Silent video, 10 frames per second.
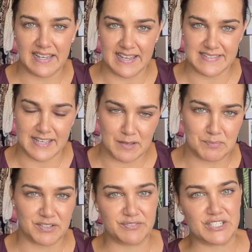as a
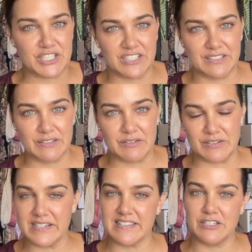profession
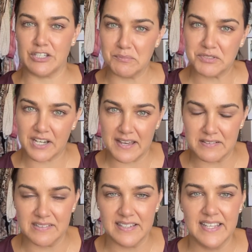or as a job
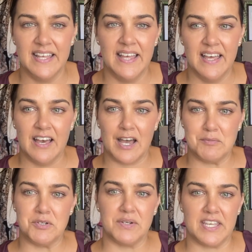title. I'm
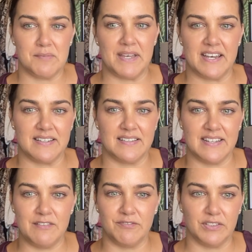talking about
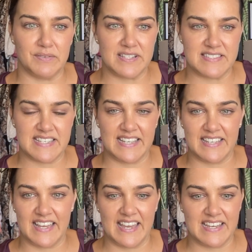
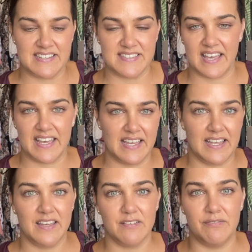influencing as
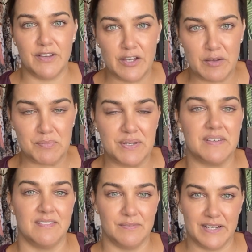a verb
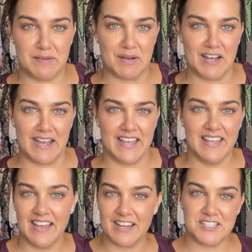whereby
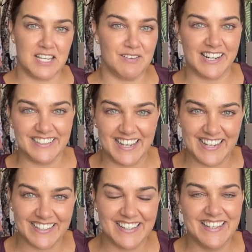I share what I
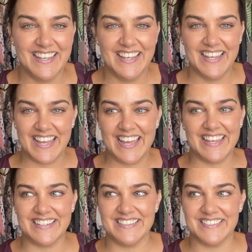like
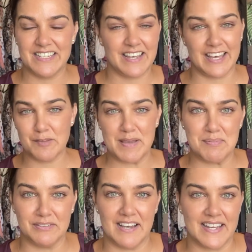and other
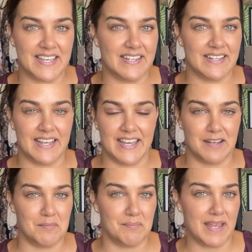people like it
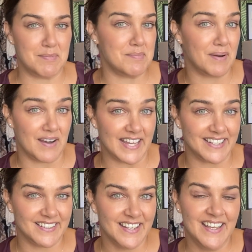and maybe buy
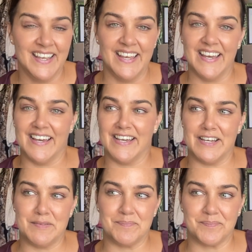it.
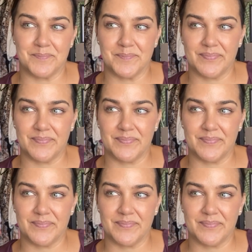And